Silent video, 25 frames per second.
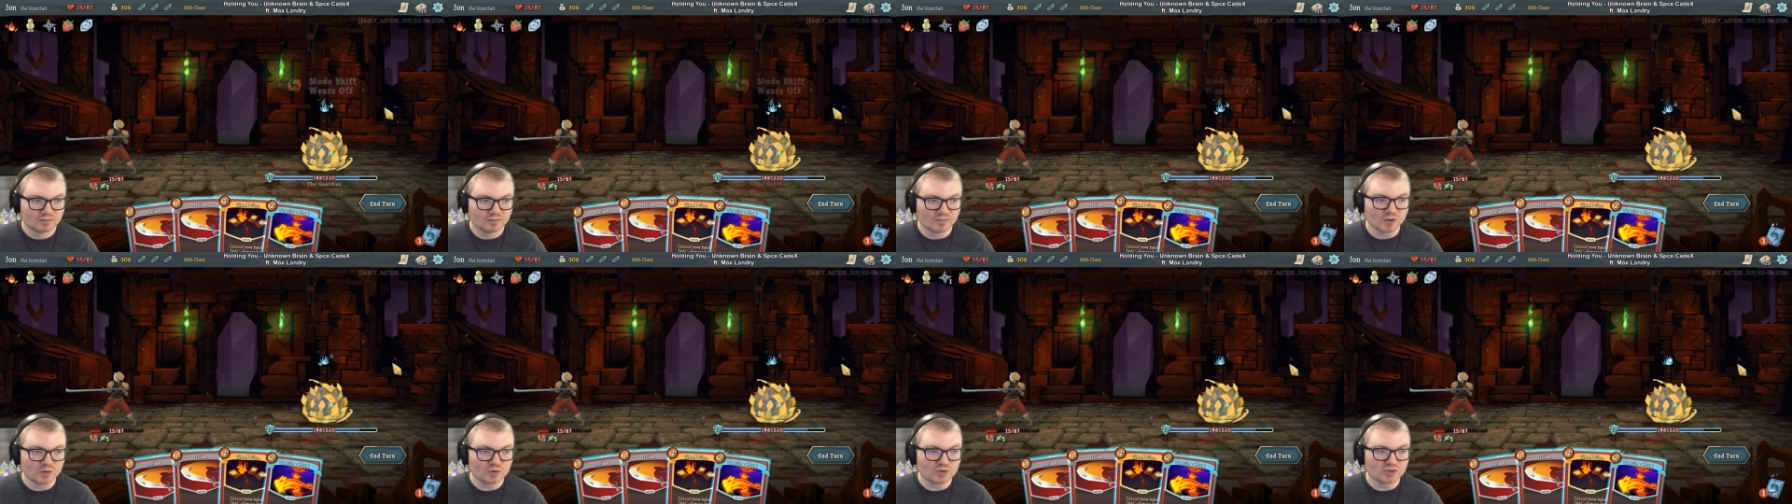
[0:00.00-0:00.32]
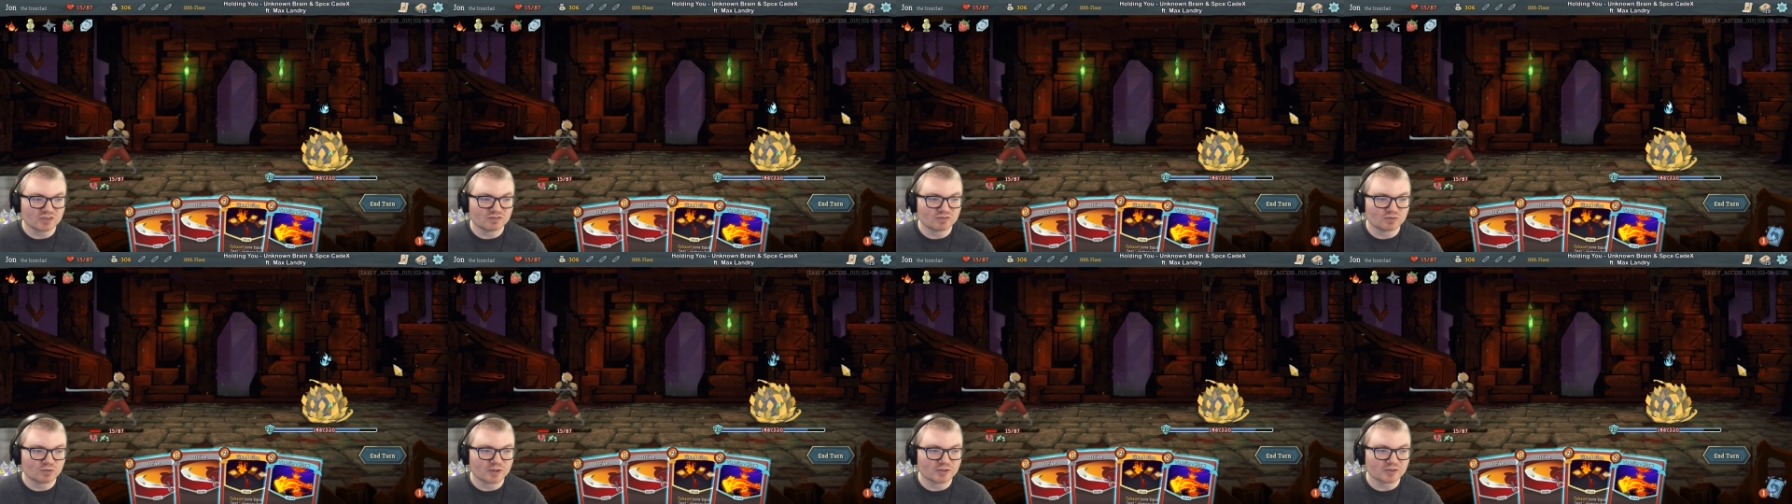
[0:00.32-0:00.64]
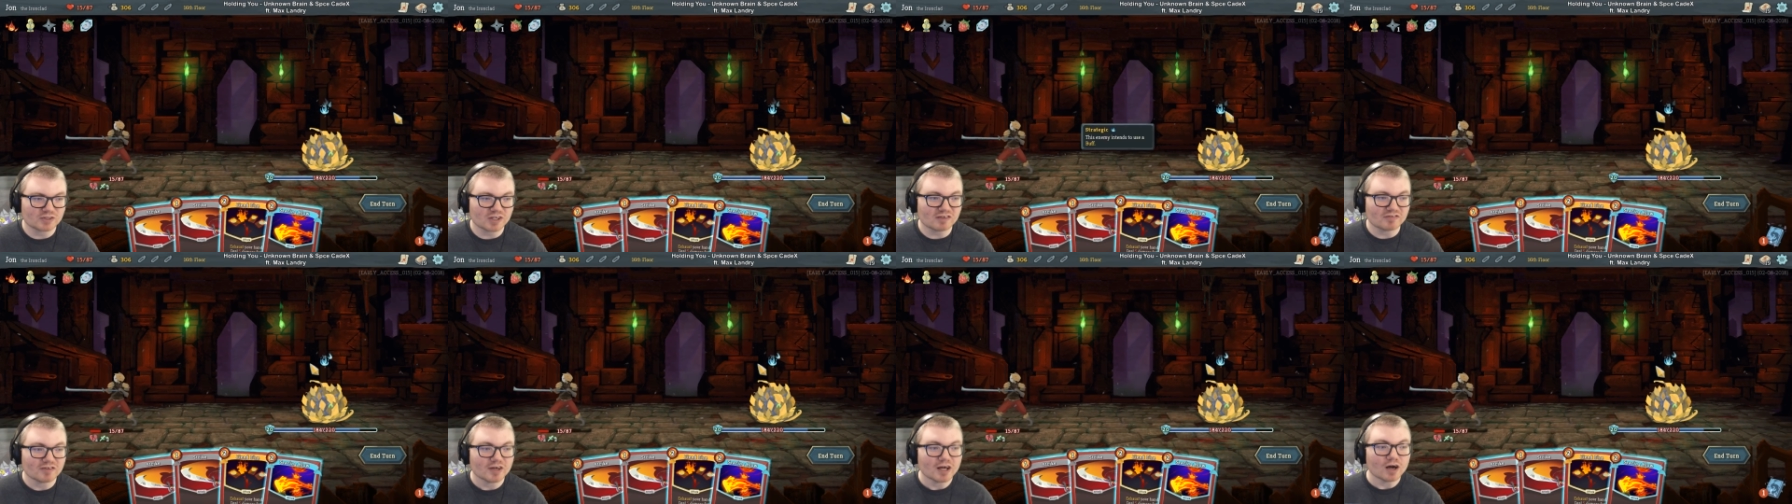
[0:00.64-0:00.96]
Mode shift
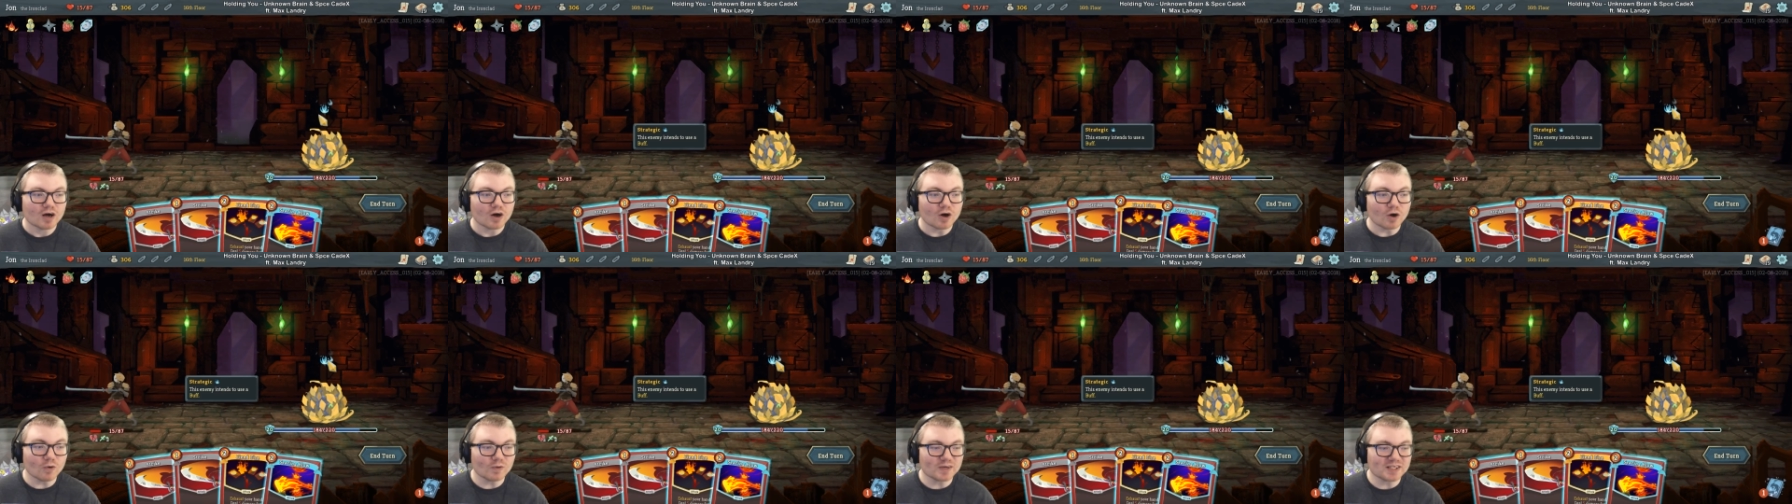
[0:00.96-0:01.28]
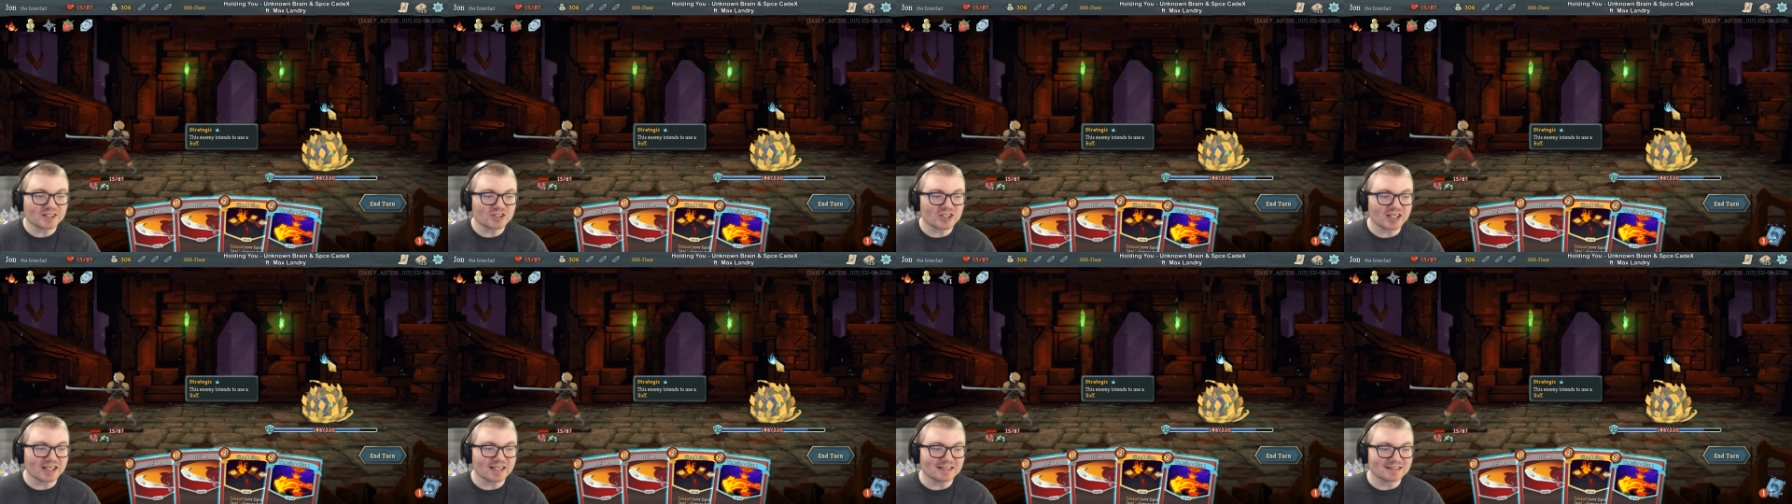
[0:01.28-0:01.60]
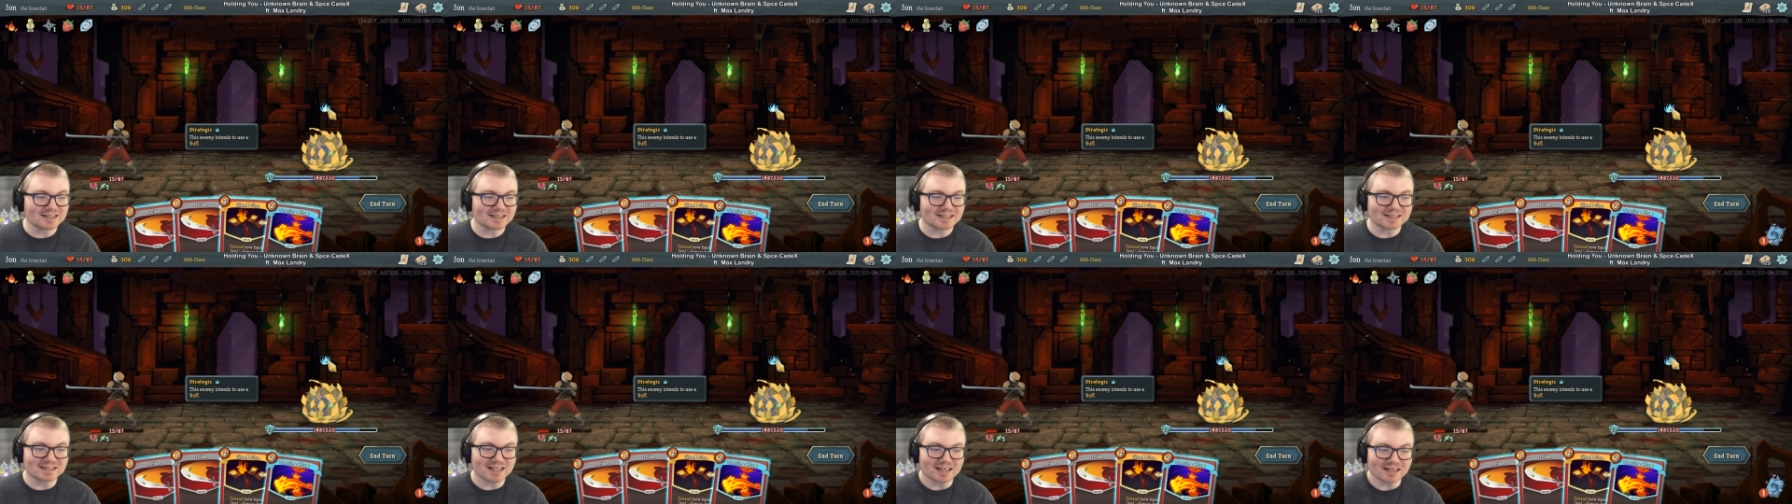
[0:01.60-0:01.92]
wears off. Oh, he
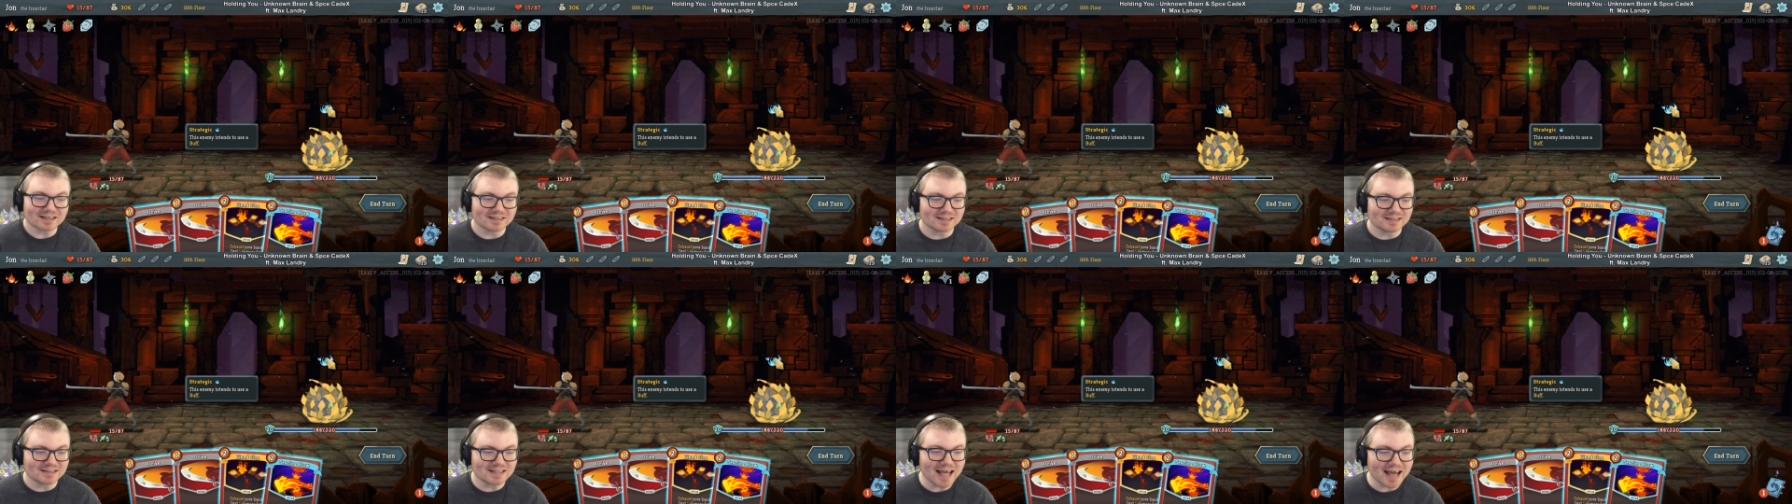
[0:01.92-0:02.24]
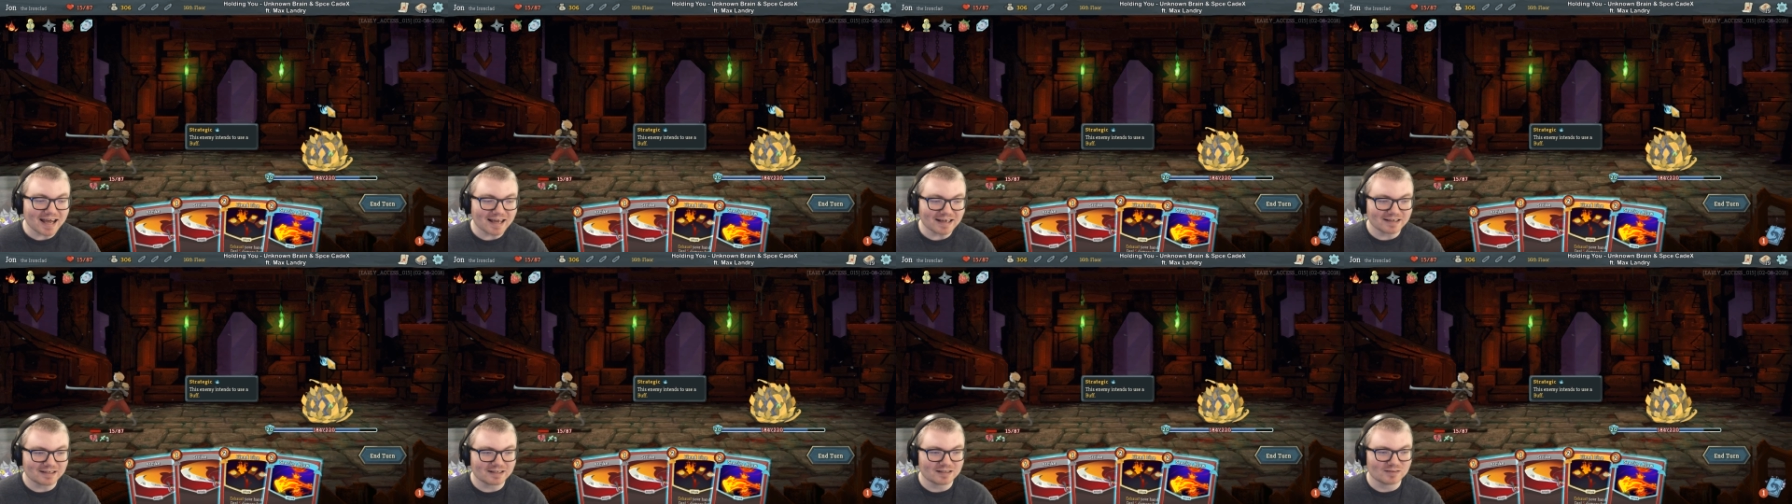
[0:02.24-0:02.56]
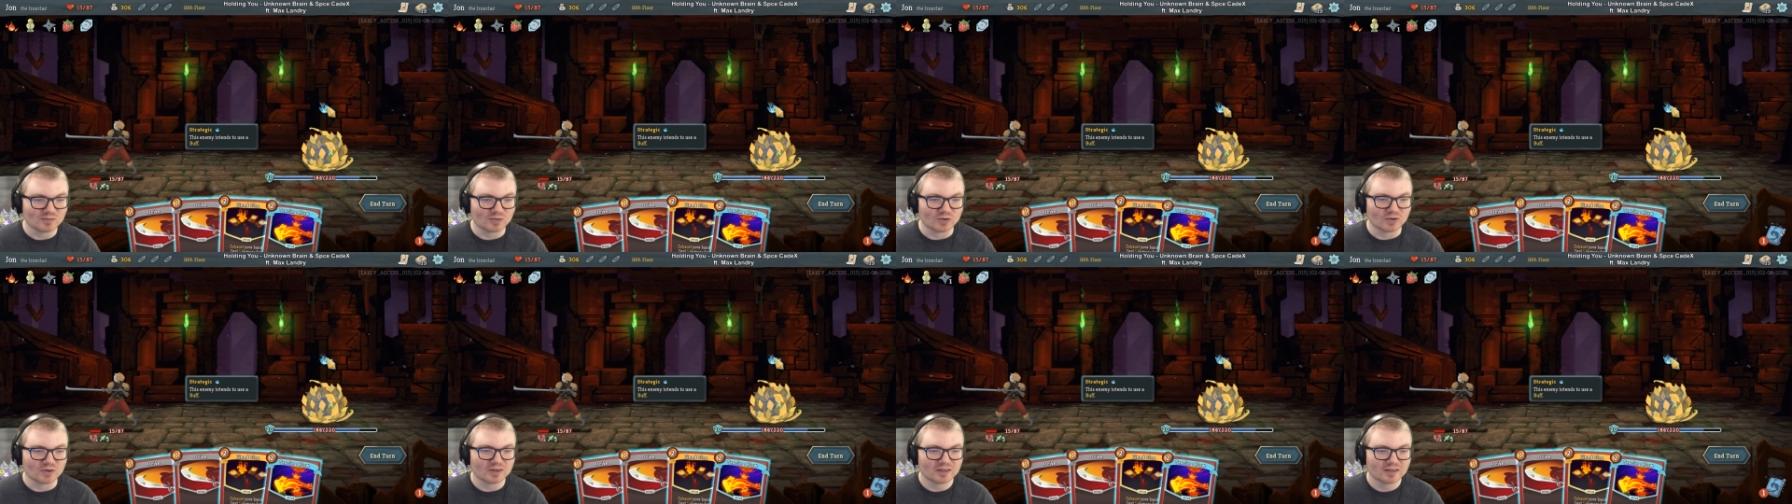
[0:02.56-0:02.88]
changed. He's not going to attack
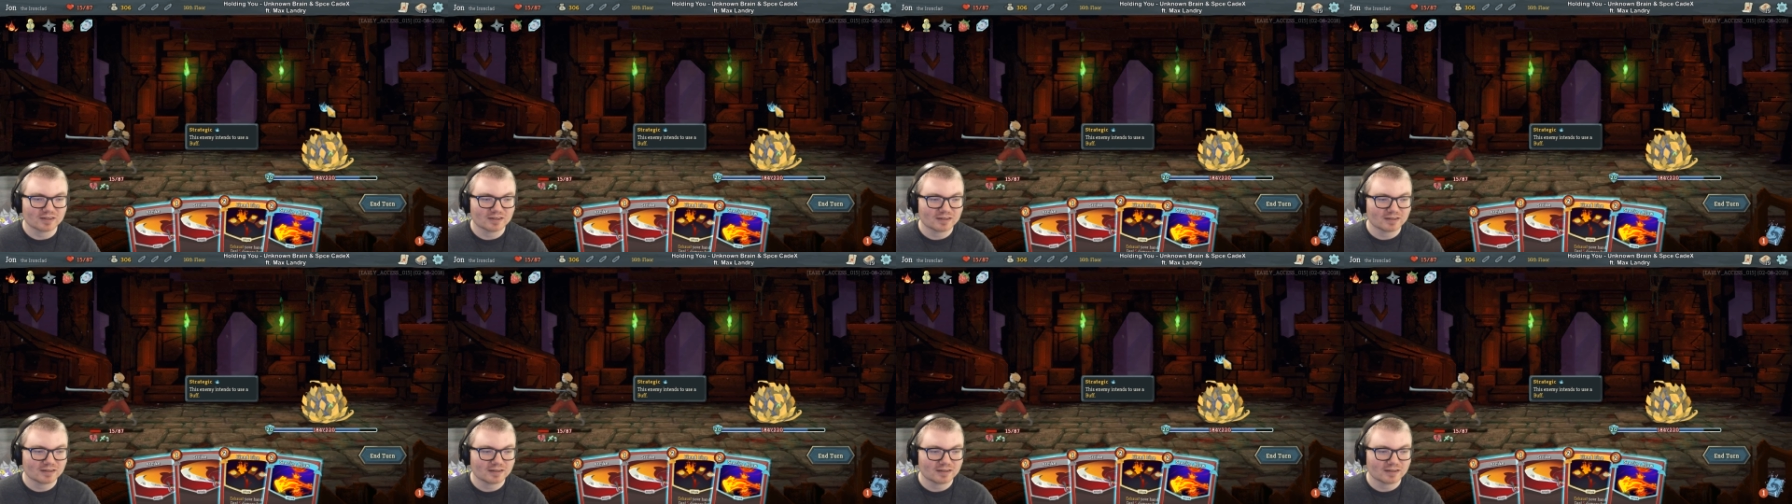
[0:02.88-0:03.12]
anymore.